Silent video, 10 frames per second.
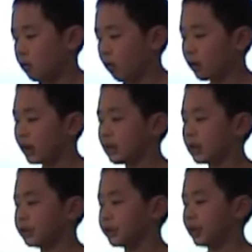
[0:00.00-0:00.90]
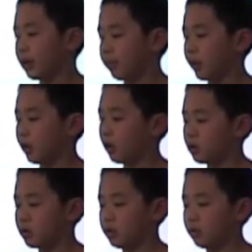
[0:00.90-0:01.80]
Organizations I belong
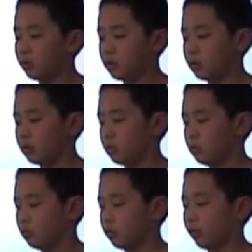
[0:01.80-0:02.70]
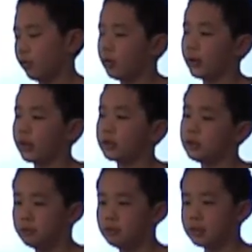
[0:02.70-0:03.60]
to, referring
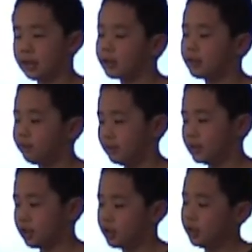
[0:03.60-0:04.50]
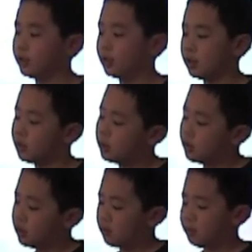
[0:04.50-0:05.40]
to second definition.
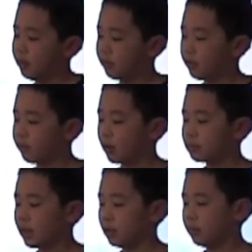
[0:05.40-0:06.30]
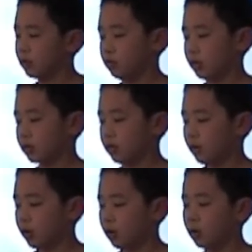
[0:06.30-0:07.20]
Beverly Farms Elementary
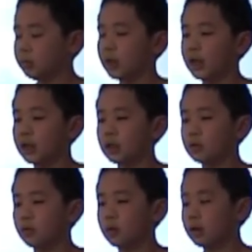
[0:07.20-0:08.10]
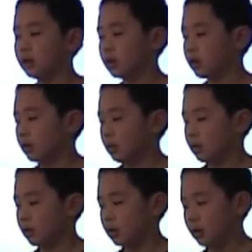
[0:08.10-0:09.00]
School, Hope Chinese School,
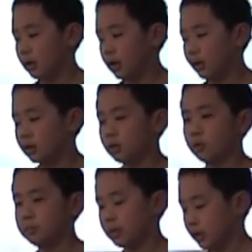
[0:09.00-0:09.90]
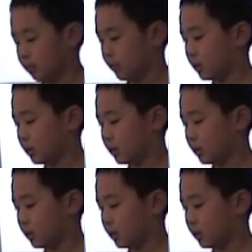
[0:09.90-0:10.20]
and the swim team.